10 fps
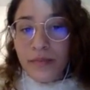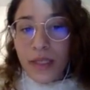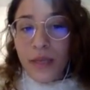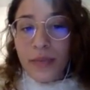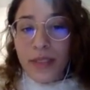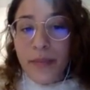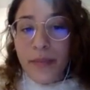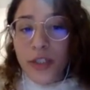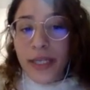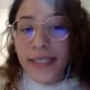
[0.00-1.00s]
It was a
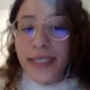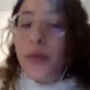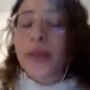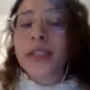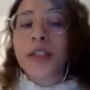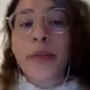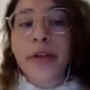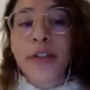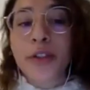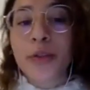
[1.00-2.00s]
much less increase
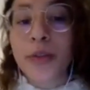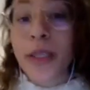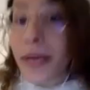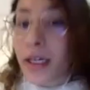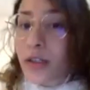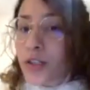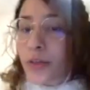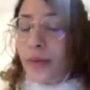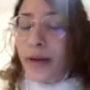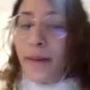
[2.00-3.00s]
compared to typical
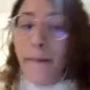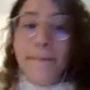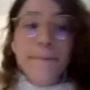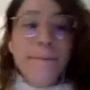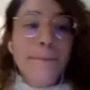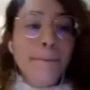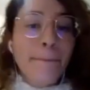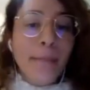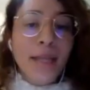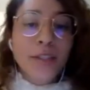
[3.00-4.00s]
children.
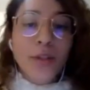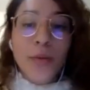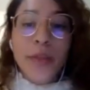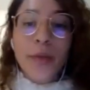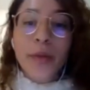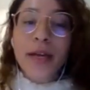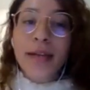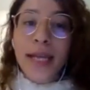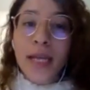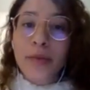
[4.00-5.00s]
So they were
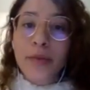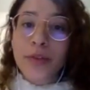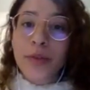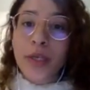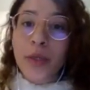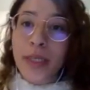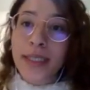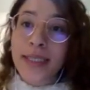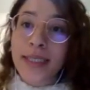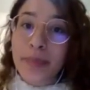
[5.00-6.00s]
not able to
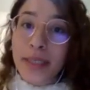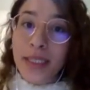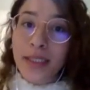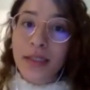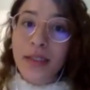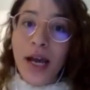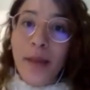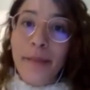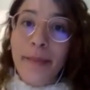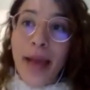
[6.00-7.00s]
increase the speed
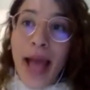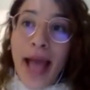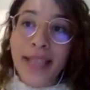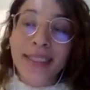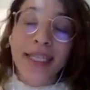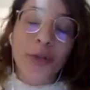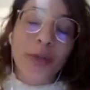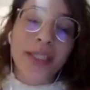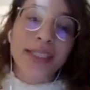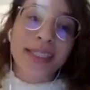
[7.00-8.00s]
as they
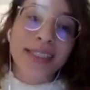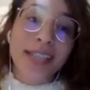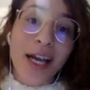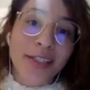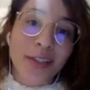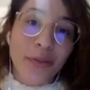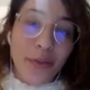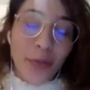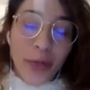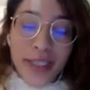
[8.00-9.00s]
increase the size of the
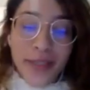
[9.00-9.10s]
word.